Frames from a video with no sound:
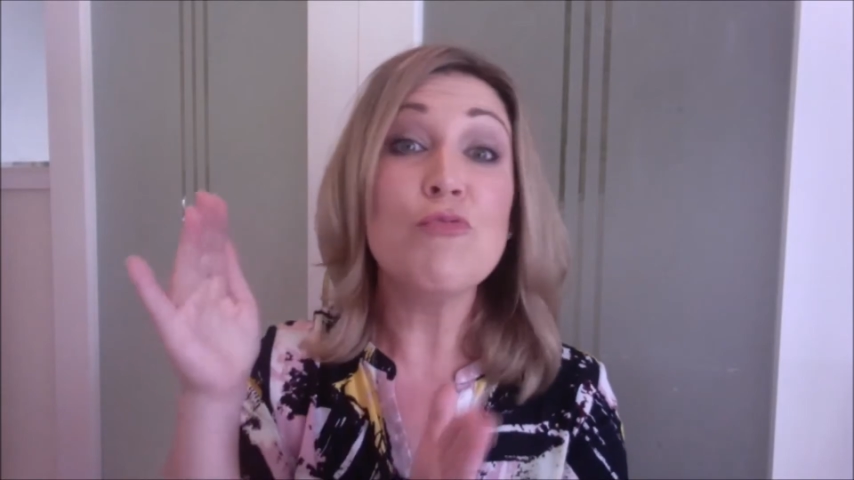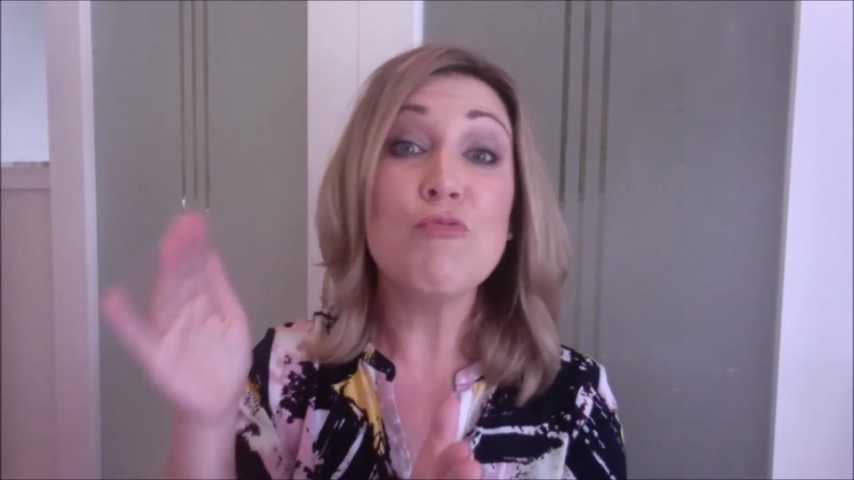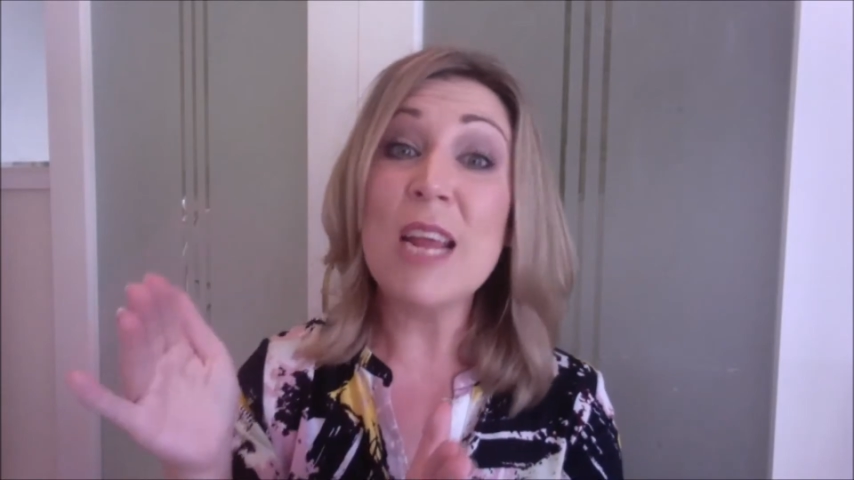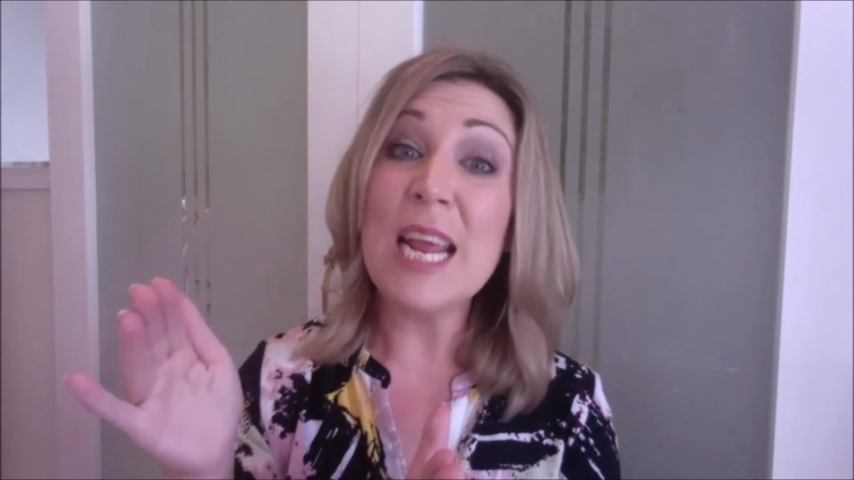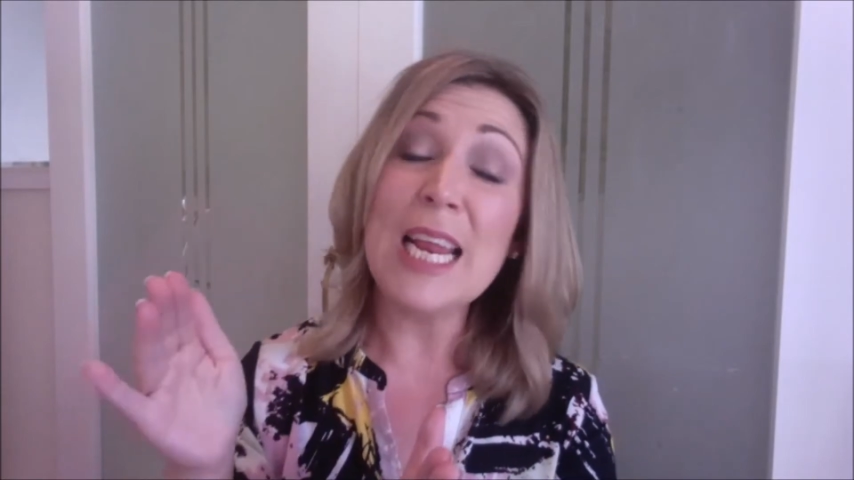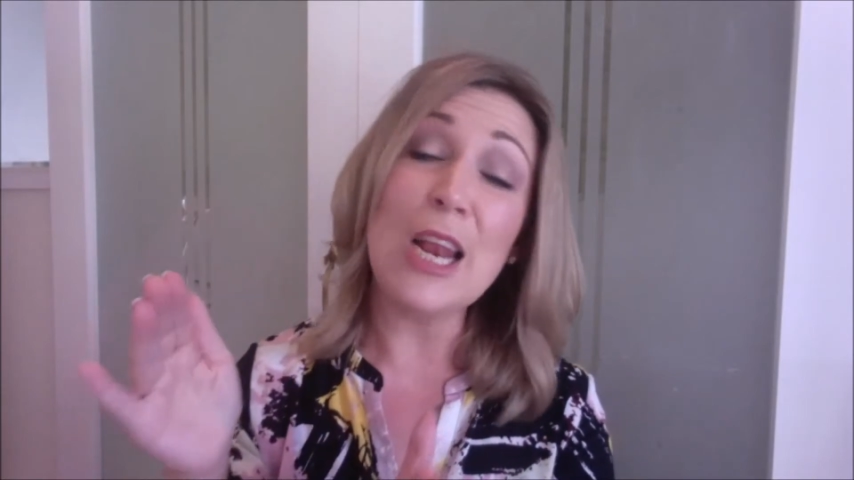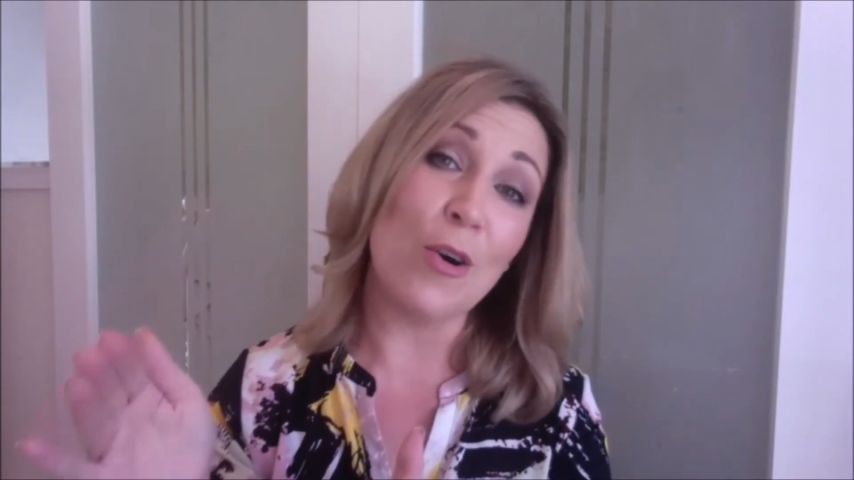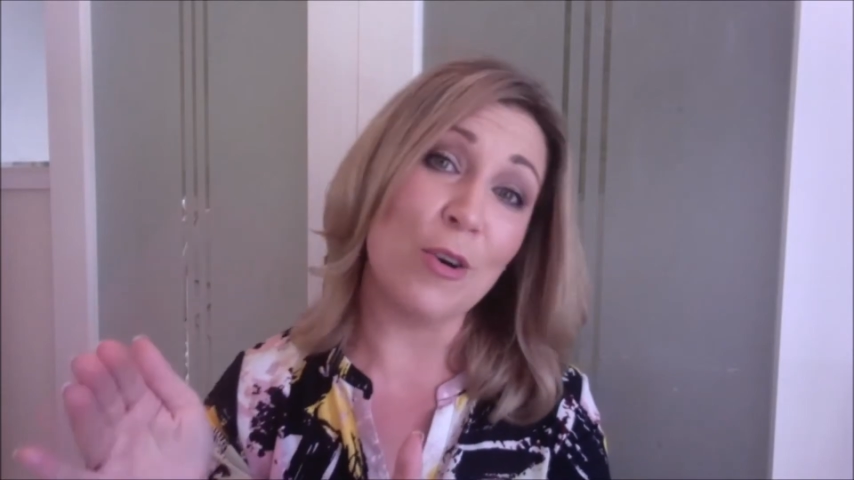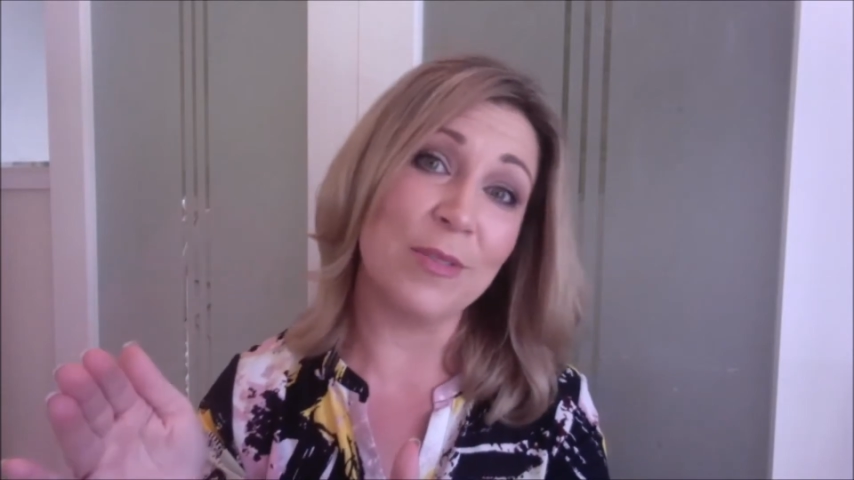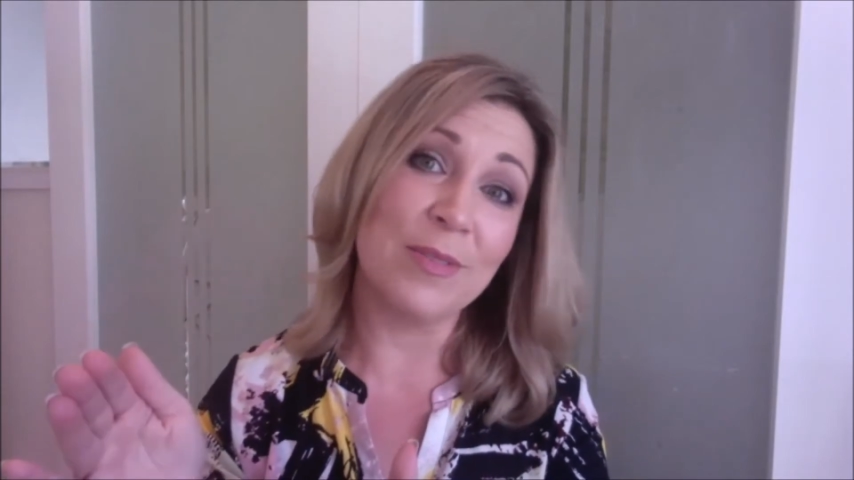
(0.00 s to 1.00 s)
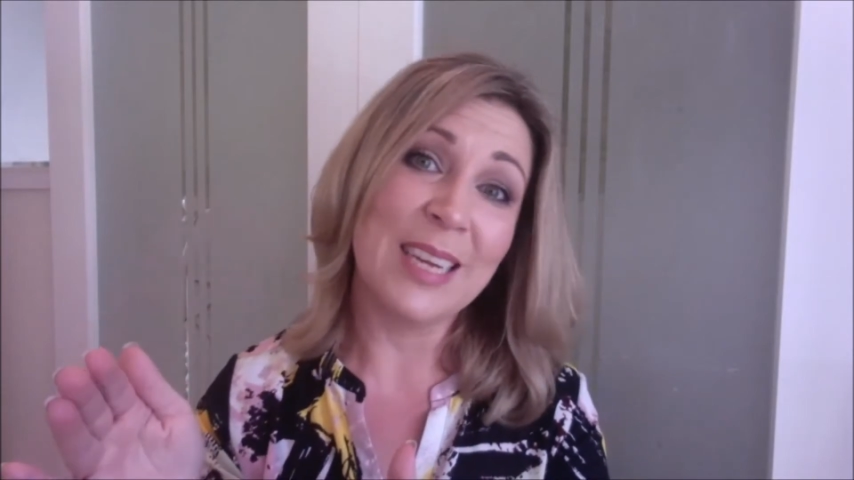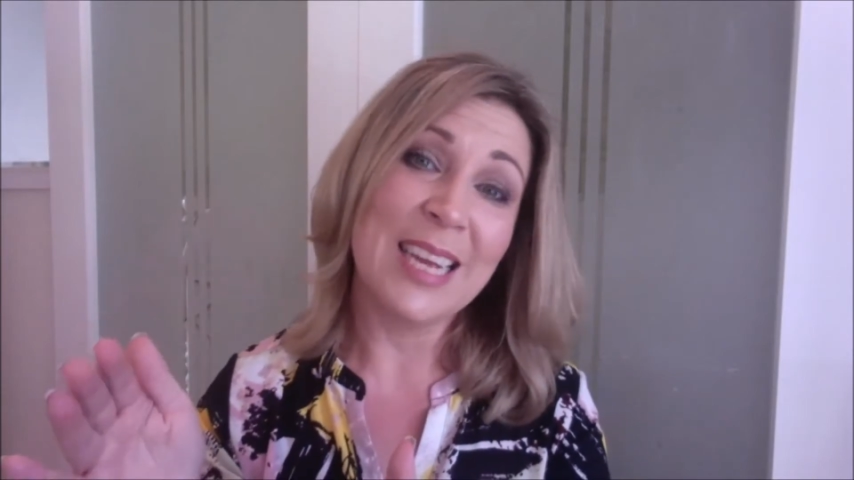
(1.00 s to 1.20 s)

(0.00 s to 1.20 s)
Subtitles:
really long.